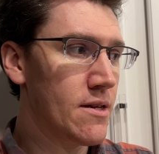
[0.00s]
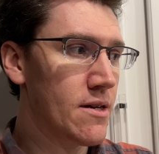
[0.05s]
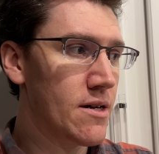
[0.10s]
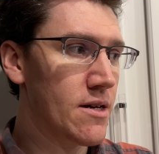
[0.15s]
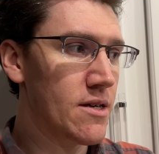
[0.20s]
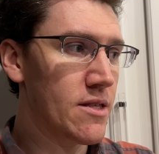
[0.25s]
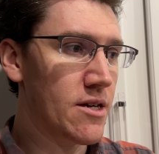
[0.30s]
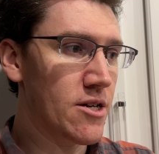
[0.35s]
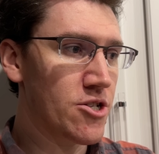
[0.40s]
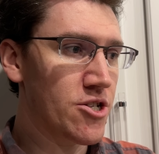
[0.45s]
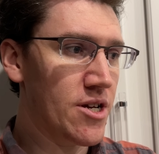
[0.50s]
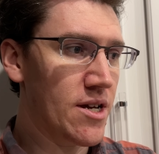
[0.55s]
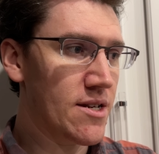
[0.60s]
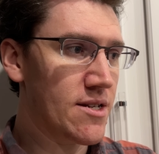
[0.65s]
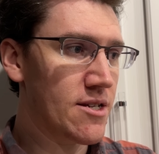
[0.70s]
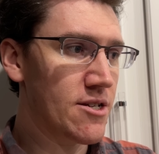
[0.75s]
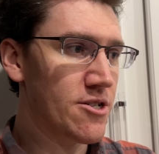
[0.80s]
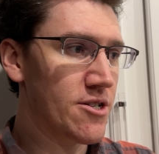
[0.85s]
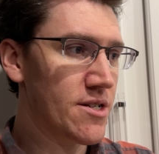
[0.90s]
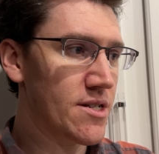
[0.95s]
getting a
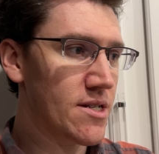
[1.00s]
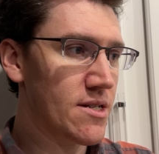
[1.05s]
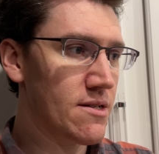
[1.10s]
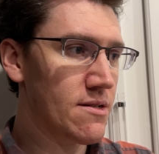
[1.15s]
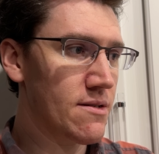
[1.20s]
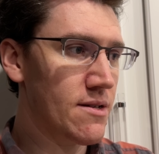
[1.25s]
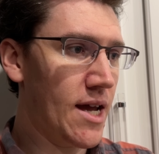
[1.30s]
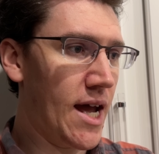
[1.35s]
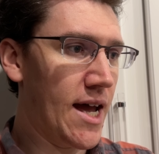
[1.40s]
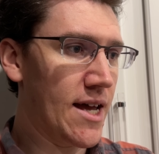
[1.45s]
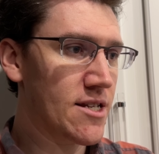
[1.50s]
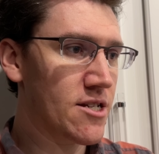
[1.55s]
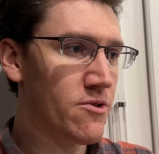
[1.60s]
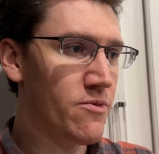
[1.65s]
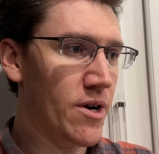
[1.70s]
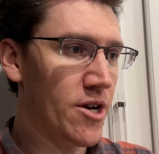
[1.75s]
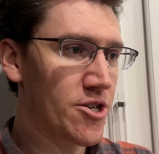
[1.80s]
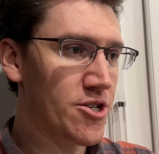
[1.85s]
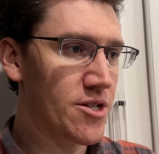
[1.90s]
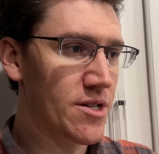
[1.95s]
chance to just ask
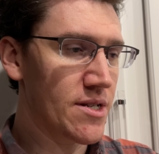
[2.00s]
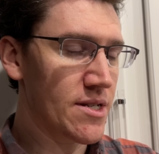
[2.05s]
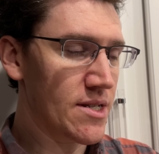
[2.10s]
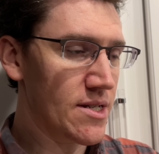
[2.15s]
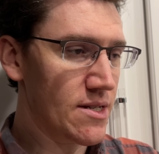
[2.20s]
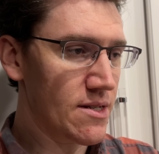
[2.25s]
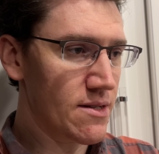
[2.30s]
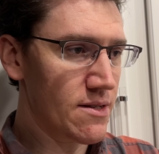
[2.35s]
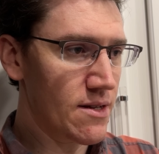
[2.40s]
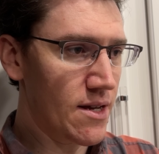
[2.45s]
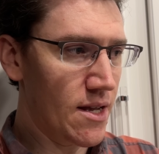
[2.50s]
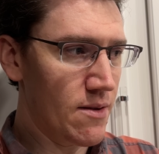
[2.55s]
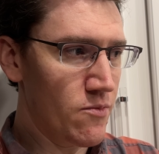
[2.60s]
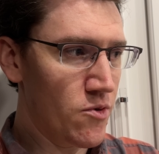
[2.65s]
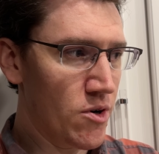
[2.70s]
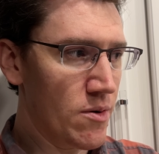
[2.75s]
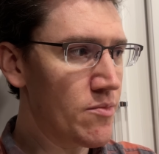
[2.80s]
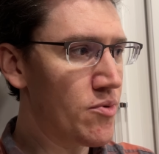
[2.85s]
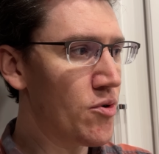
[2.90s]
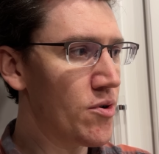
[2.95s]
questions and, and
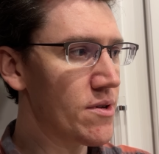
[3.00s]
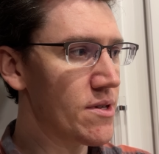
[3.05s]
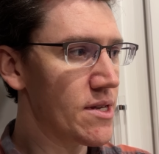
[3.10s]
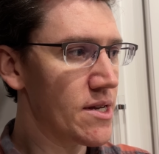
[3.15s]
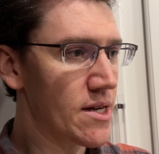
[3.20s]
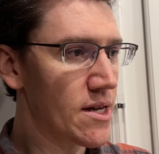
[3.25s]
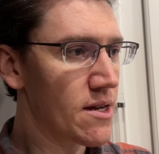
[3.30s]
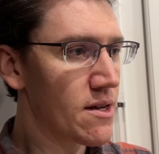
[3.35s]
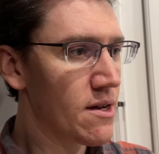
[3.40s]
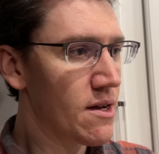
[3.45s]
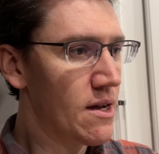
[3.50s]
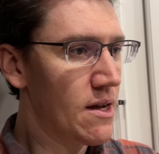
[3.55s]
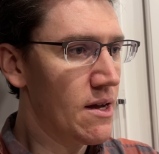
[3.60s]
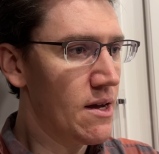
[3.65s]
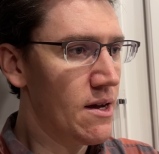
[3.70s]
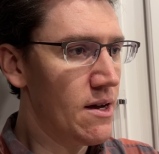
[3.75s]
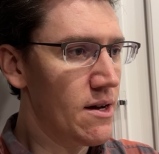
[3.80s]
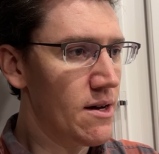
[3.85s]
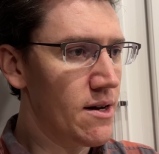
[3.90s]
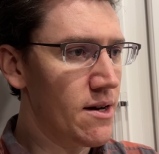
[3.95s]
more importantly
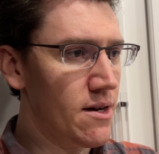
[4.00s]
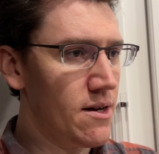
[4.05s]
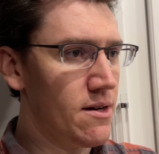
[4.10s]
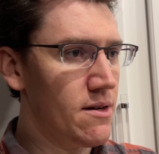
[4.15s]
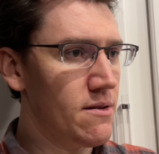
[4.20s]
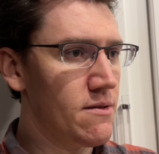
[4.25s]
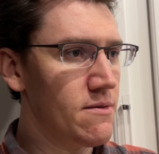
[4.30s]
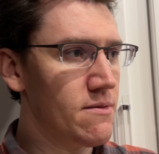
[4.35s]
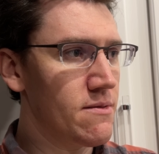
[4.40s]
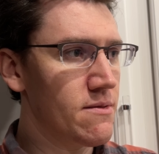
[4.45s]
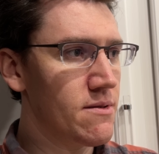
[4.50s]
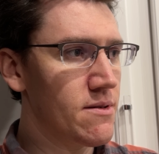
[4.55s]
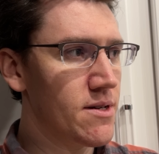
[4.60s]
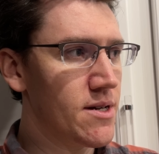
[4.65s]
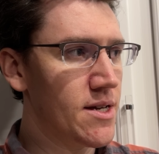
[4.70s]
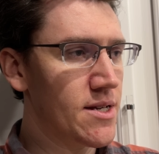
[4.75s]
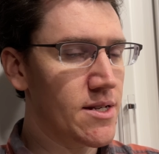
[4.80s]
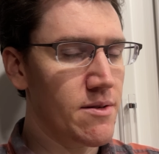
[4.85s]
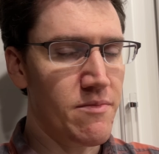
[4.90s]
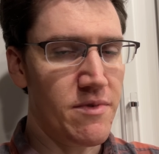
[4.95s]
uh,
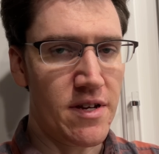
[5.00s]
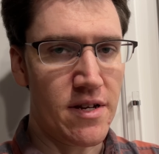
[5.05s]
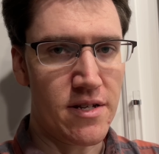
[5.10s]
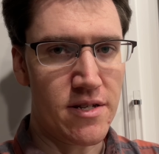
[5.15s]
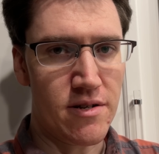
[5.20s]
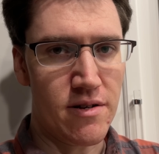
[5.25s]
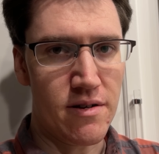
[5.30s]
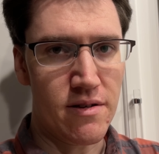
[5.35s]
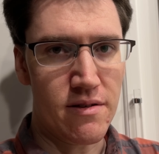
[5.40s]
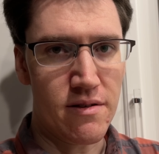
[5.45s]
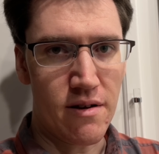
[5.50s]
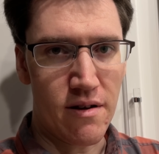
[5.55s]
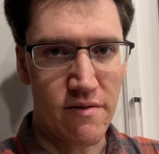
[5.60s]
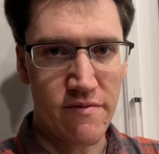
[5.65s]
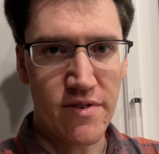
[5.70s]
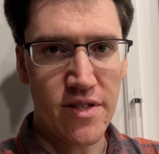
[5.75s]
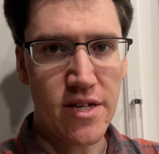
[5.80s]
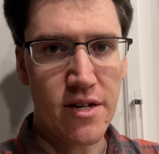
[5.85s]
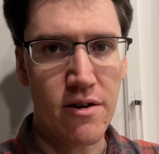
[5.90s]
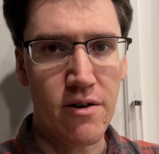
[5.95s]
get some things on on
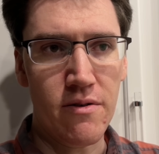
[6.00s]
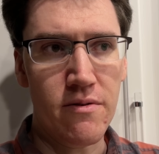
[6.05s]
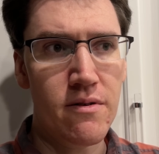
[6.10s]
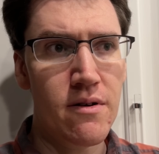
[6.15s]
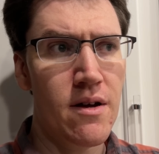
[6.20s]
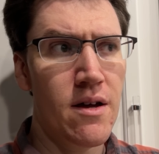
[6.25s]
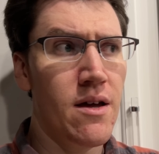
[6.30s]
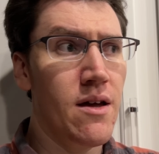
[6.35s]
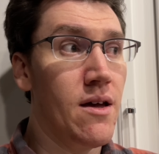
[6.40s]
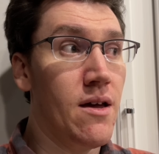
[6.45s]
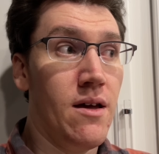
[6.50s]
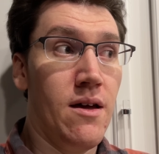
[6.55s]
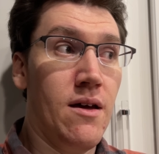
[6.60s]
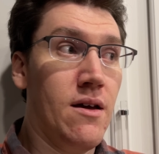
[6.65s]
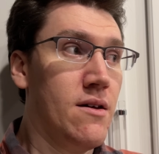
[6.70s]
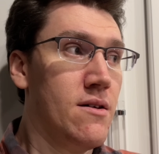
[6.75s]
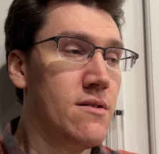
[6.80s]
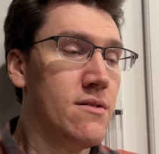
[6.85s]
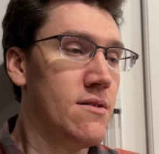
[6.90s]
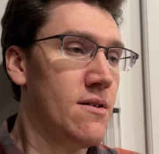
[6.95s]
video.
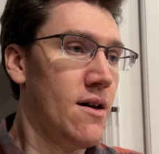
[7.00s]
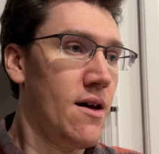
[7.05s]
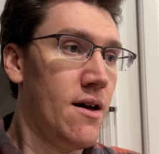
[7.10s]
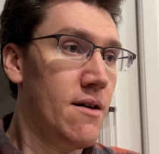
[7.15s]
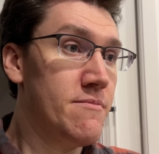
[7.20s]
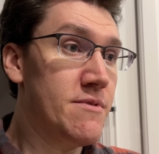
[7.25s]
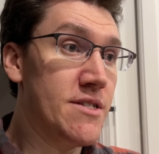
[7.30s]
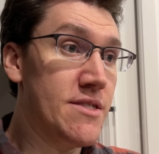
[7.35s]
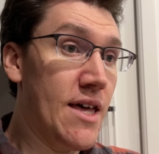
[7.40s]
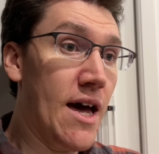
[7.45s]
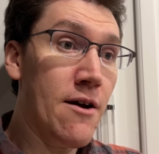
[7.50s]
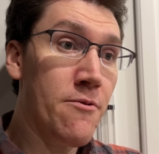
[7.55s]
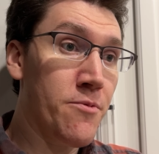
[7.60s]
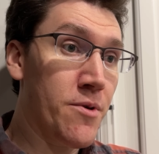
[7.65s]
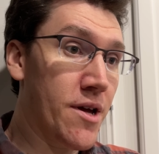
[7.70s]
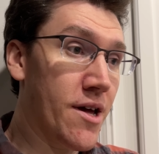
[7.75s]
I mean, that, re